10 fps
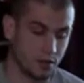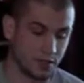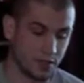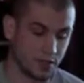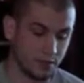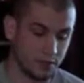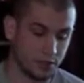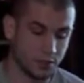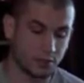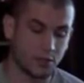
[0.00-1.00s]
on
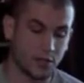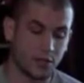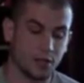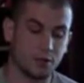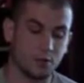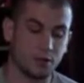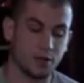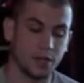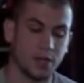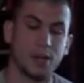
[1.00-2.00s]
television, radio,
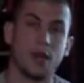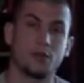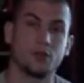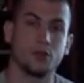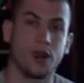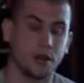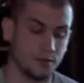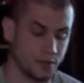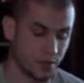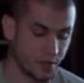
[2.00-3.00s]
print, and outdoor
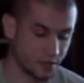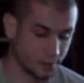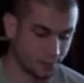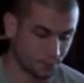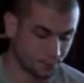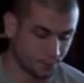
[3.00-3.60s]
advertising.